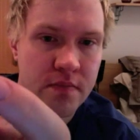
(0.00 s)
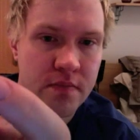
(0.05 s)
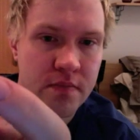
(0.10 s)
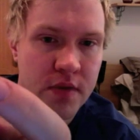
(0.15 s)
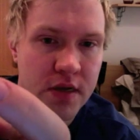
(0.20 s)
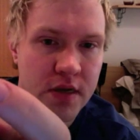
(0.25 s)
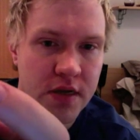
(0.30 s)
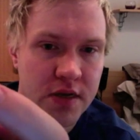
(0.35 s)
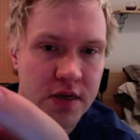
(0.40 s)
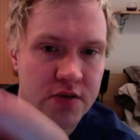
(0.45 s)

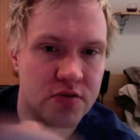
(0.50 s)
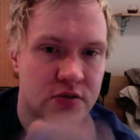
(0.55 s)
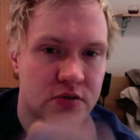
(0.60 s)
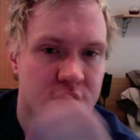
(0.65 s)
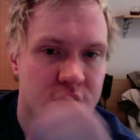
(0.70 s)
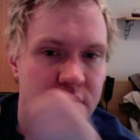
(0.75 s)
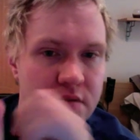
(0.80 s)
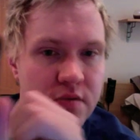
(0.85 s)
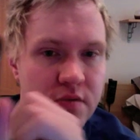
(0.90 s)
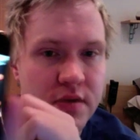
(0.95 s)
but you used
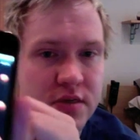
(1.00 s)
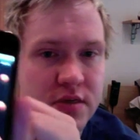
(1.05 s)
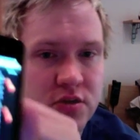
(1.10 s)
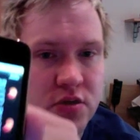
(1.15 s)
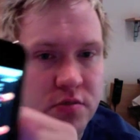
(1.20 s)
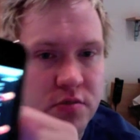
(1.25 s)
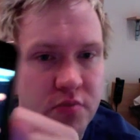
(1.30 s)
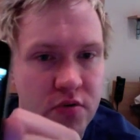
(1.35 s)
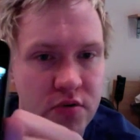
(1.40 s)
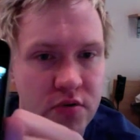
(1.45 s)
to in
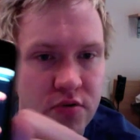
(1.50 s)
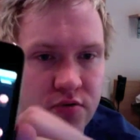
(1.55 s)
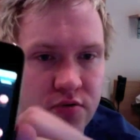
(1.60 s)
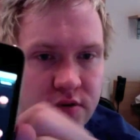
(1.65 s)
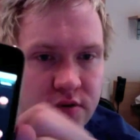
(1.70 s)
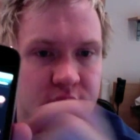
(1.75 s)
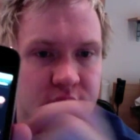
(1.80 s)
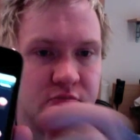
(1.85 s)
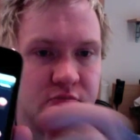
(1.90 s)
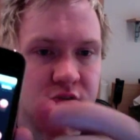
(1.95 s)
2.3
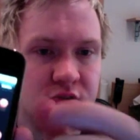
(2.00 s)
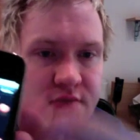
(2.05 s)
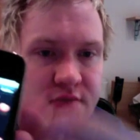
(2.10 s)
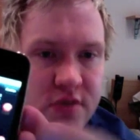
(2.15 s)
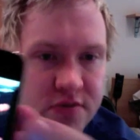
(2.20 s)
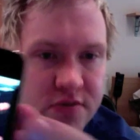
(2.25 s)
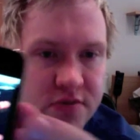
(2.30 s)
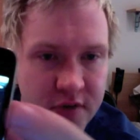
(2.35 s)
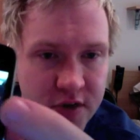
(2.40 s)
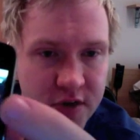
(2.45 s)
and
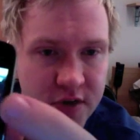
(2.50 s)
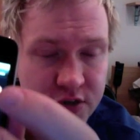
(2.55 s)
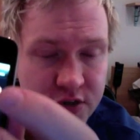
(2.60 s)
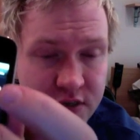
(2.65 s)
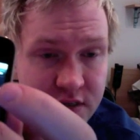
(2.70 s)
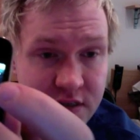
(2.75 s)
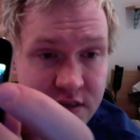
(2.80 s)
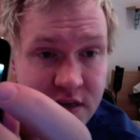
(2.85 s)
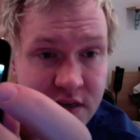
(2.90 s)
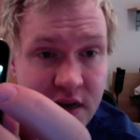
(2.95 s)
previous
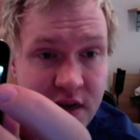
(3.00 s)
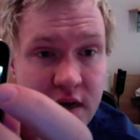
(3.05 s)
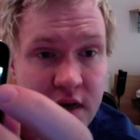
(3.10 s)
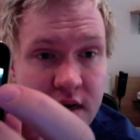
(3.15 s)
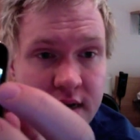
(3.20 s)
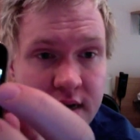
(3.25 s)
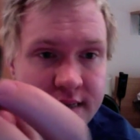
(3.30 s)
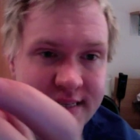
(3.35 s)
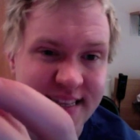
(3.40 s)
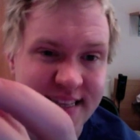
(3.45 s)
versions.
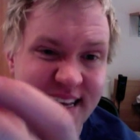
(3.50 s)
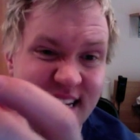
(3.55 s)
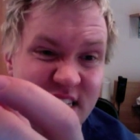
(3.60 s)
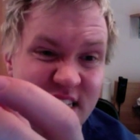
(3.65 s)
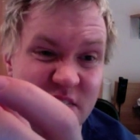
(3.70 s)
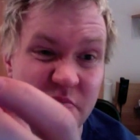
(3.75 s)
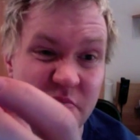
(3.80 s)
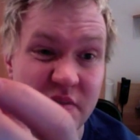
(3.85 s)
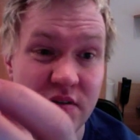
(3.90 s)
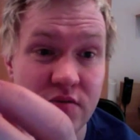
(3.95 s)
So
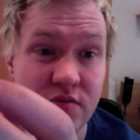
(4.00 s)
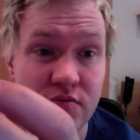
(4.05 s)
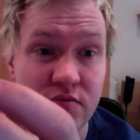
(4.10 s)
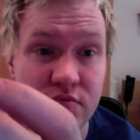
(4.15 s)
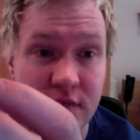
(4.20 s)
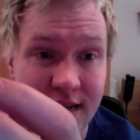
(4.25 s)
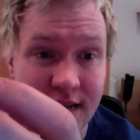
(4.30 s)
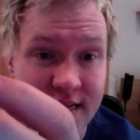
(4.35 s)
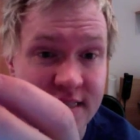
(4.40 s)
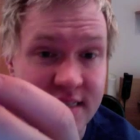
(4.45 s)
that's been
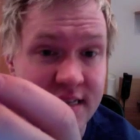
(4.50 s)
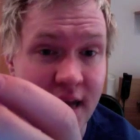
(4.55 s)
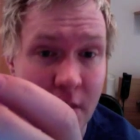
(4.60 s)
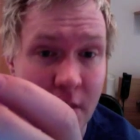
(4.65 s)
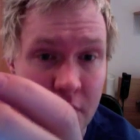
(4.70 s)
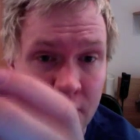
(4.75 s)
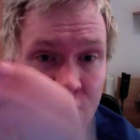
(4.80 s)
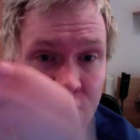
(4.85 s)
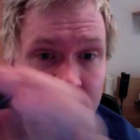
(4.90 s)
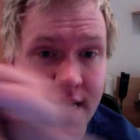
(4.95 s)

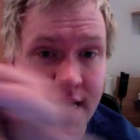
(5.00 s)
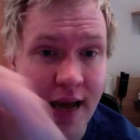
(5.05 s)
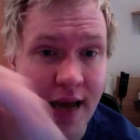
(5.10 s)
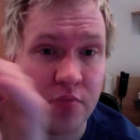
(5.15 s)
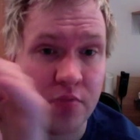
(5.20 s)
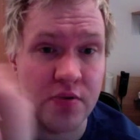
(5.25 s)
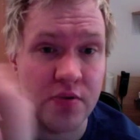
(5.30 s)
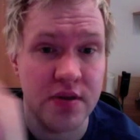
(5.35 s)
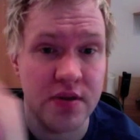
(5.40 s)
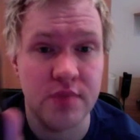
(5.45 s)
landscape. I'm really happy
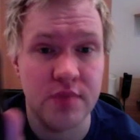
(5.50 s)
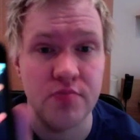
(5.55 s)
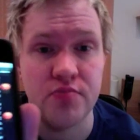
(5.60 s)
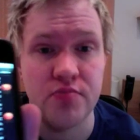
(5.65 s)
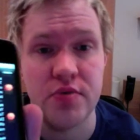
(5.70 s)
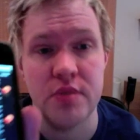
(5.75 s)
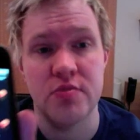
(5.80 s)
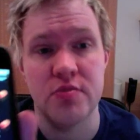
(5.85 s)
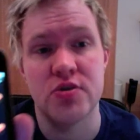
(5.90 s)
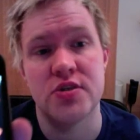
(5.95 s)
with. I can
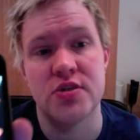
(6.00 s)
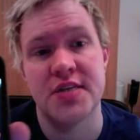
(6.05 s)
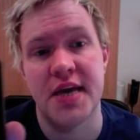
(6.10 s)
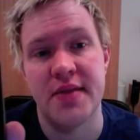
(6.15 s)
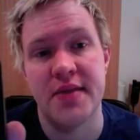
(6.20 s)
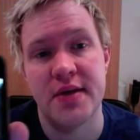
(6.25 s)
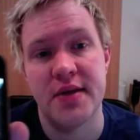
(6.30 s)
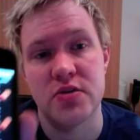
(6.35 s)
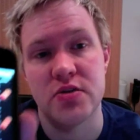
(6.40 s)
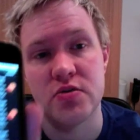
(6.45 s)
pretty much say
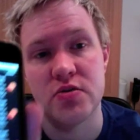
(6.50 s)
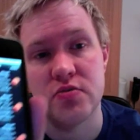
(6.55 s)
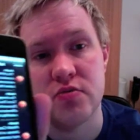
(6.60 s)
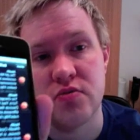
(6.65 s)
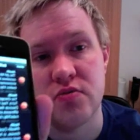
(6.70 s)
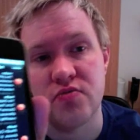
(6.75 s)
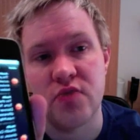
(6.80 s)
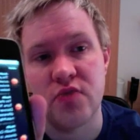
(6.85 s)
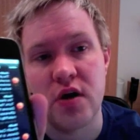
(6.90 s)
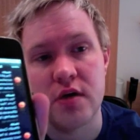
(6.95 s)
that's
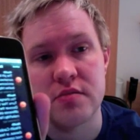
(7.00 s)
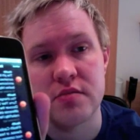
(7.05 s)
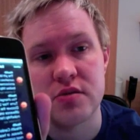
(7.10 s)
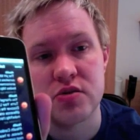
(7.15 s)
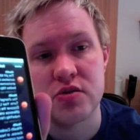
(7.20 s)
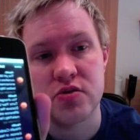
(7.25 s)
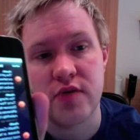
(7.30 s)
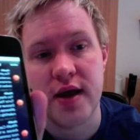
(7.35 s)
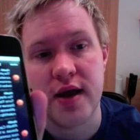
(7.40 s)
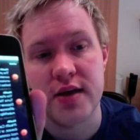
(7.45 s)
right up to
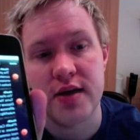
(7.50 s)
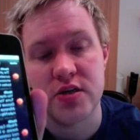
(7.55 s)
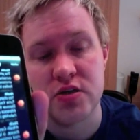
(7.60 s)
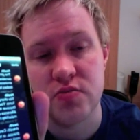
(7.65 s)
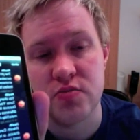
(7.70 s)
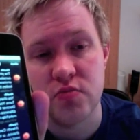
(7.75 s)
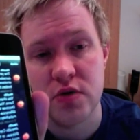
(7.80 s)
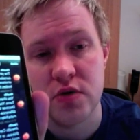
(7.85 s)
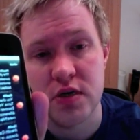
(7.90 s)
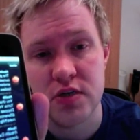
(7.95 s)
scratch
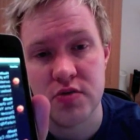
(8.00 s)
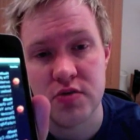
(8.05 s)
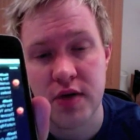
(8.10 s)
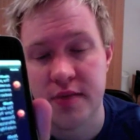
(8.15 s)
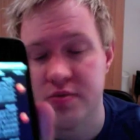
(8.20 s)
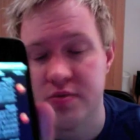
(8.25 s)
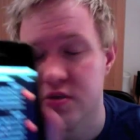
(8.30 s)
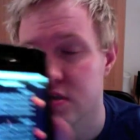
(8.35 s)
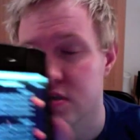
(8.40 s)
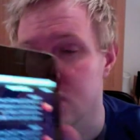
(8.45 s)
and works
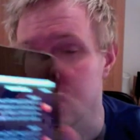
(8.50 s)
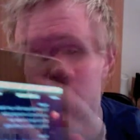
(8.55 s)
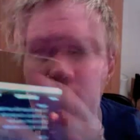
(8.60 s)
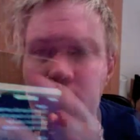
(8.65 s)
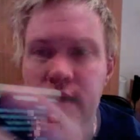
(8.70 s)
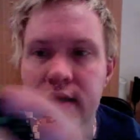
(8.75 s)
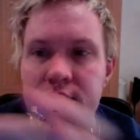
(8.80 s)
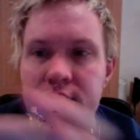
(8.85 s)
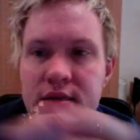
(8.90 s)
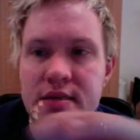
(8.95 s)
absolutely
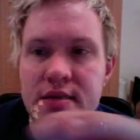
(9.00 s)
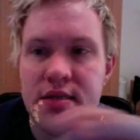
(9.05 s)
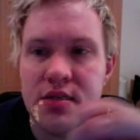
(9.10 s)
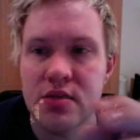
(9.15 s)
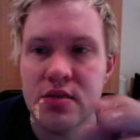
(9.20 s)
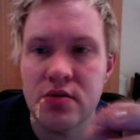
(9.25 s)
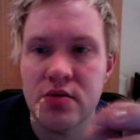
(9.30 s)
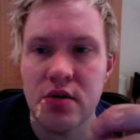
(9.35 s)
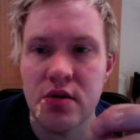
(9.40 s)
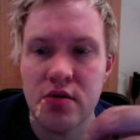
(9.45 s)
great. This
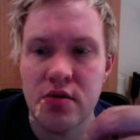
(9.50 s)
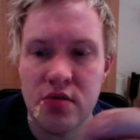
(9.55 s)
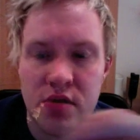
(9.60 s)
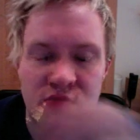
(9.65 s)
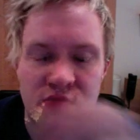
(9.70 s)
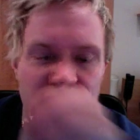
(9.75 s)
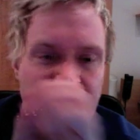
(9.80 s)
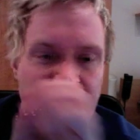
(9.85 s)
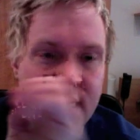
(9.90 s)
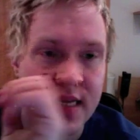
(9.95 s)
is
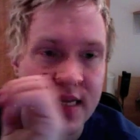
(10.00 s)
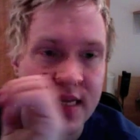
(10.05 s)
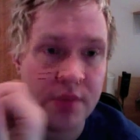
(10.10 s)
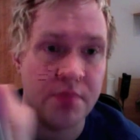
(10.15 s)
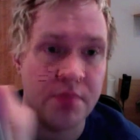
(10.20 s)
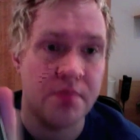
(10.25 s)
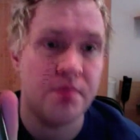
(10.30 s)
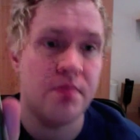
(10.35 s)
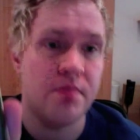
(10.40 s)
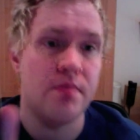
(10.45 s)
really the
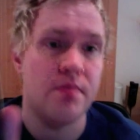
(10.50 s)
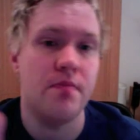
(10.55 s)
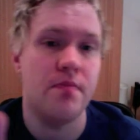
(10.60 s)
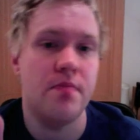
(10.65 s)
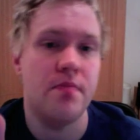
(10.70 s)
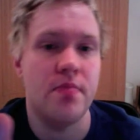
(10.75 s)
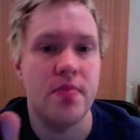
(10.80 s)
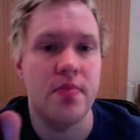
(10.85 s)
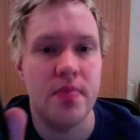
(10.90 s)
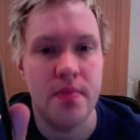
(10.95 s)

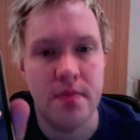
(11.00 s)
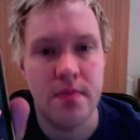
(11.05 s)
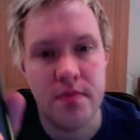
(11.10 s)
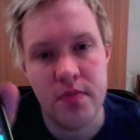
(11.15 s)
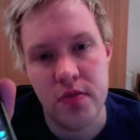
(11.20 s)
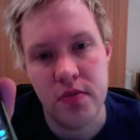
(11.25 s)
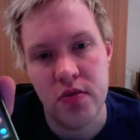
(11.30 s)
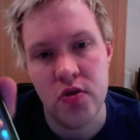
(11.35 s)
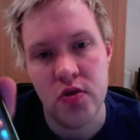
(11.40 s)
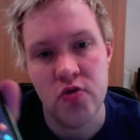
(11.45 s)

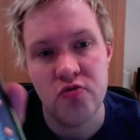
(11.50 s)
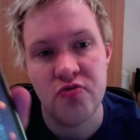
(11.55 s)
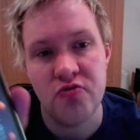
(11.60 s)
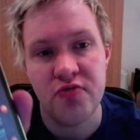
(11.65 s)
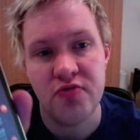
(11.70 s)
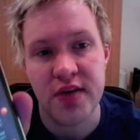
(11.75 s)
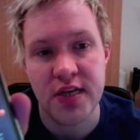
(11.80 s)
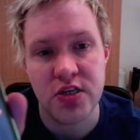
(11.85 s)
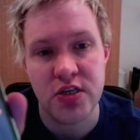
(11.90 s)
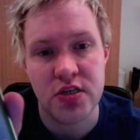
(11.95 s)
new
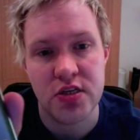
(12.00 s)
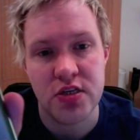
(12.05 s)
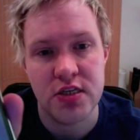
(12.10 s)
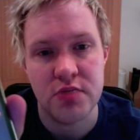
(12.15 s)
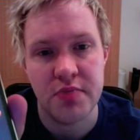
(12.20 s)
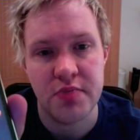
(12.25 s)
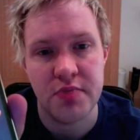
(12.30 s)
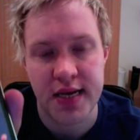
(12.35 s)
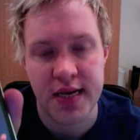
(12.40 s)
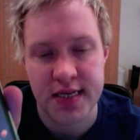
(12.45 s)
feature that's
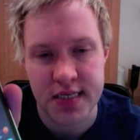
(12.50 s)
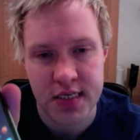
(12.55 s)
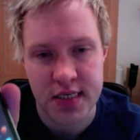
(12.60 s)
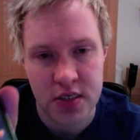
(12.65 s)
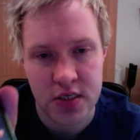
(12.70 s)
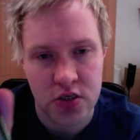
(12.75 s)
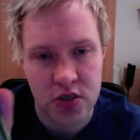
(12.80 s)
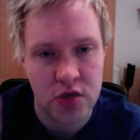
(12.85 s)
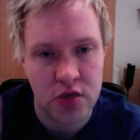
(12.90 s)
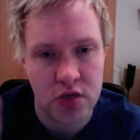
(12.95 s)
been added
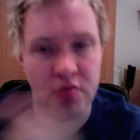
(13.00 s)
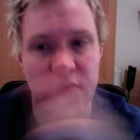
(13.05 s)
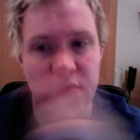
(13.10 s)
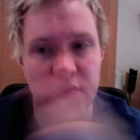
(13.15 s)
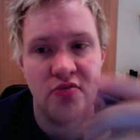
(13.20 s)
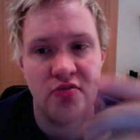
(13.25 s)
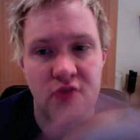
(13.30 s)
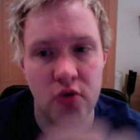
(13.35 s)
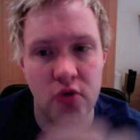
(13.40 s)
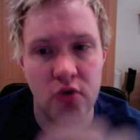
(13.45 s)
in
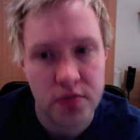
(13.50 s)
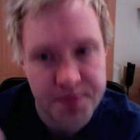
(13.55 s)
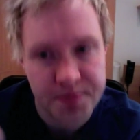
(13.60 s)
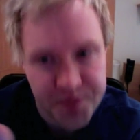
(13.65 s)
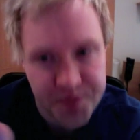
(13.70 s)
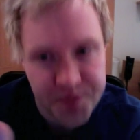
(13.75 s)
2.4,